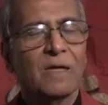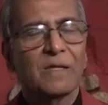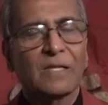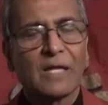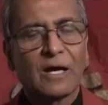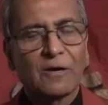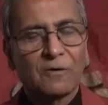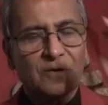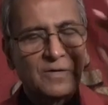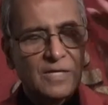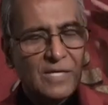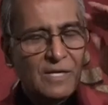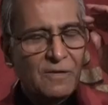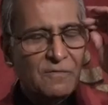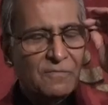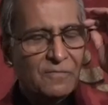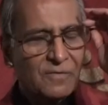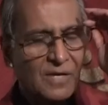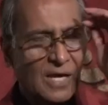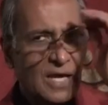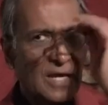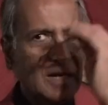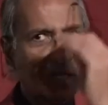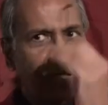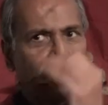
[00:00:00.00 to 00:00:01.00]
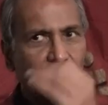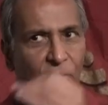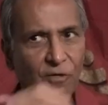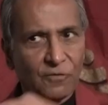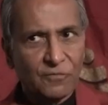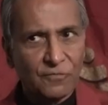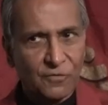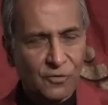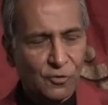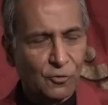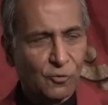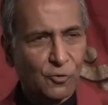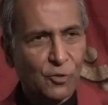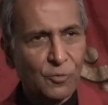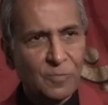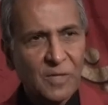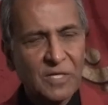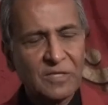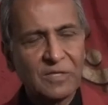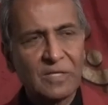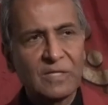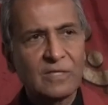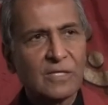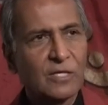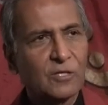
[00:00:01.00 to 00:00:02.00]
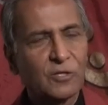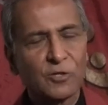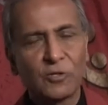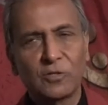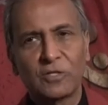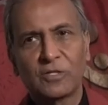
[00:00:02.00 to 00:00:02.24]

Now, if any of you, you may think that you,